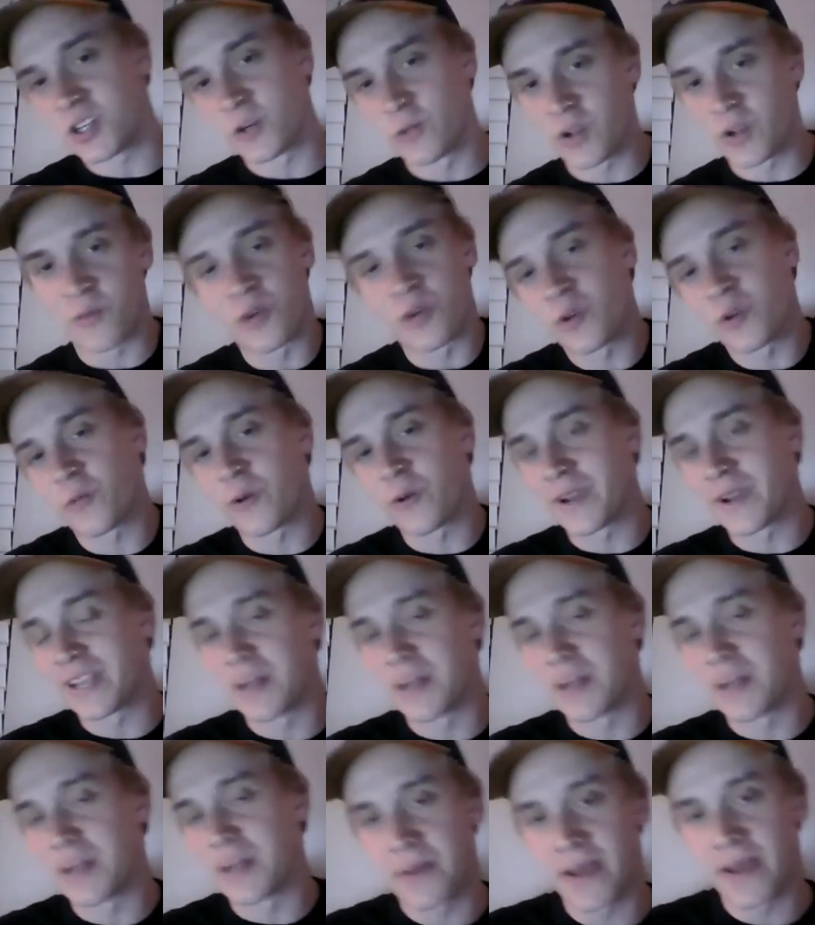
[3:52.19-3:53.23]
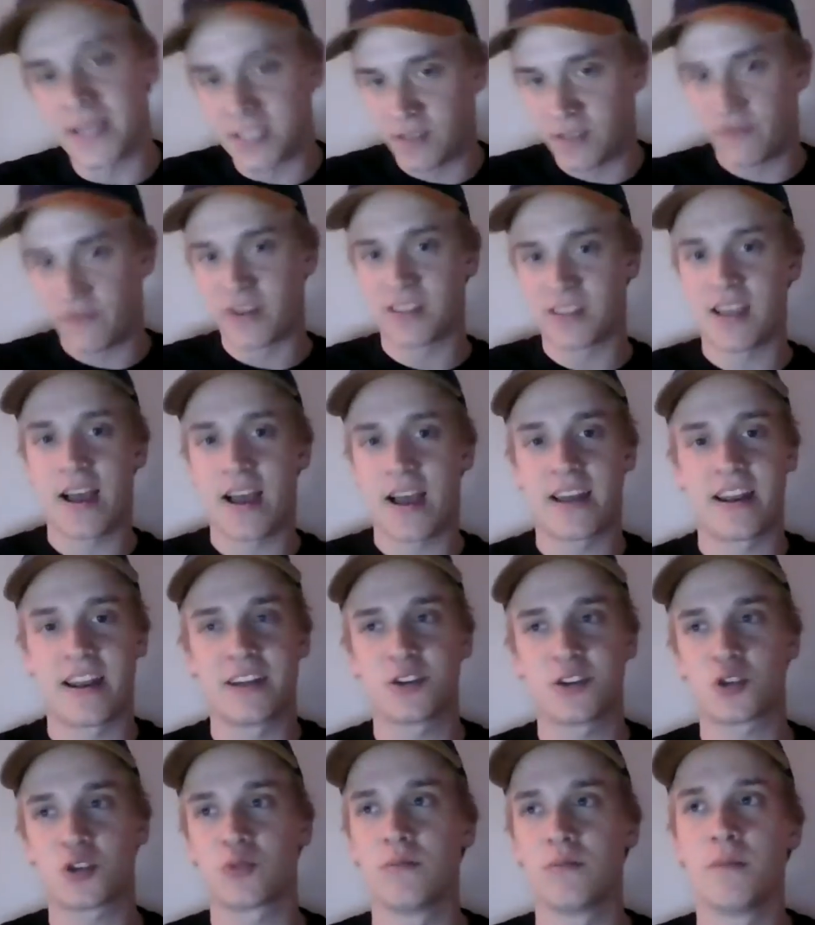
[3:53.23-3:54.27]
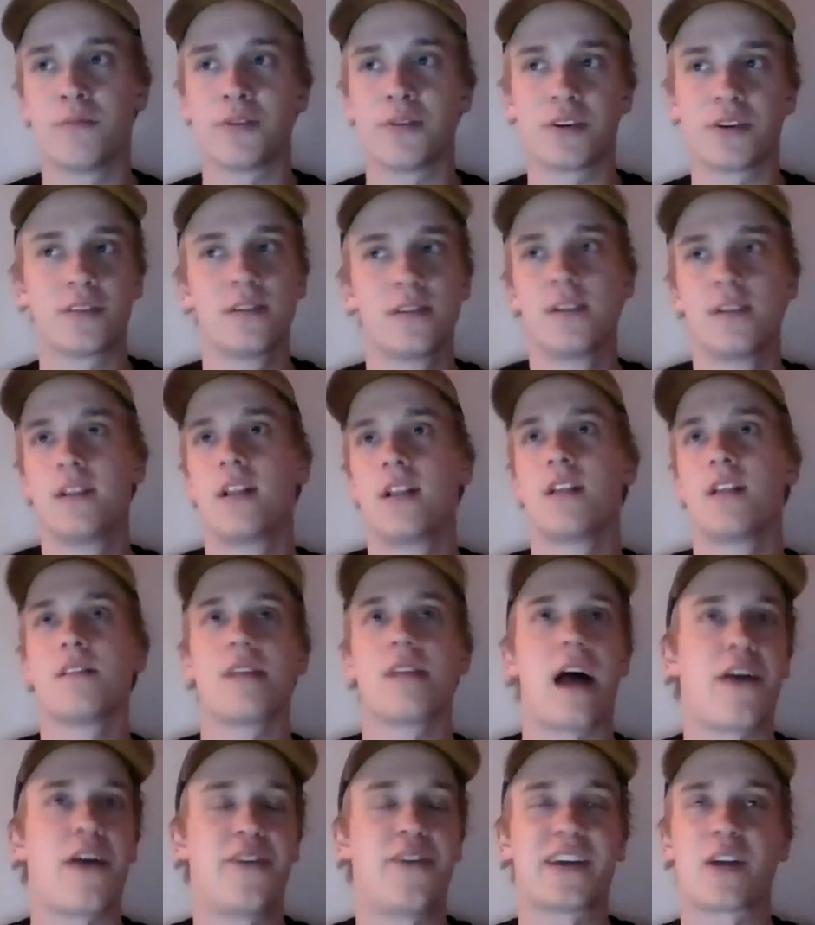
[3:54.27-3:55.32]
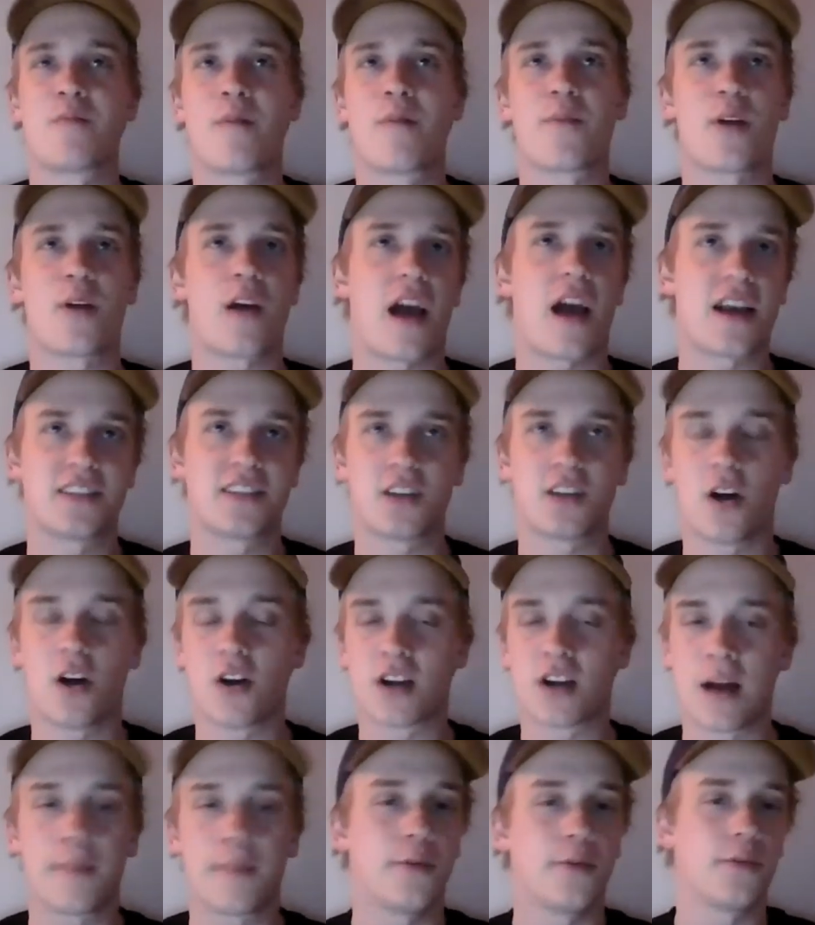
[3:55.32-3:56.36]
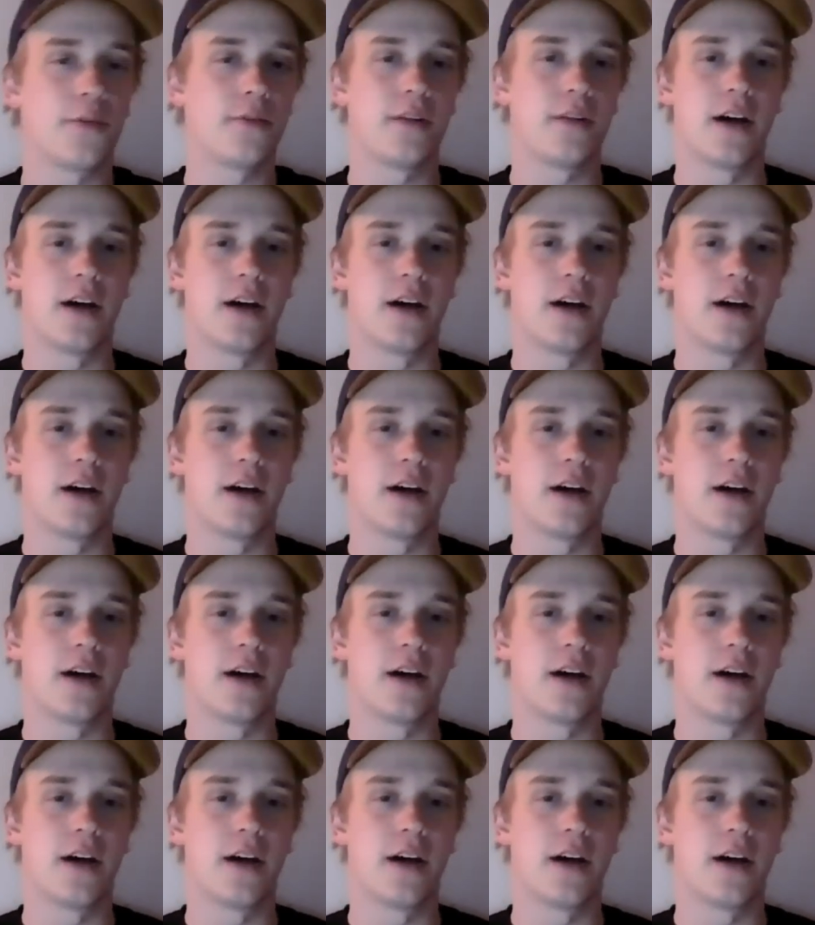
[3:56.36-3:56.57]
Where are we gonna pick and stuff like that? And I remember I saw a couple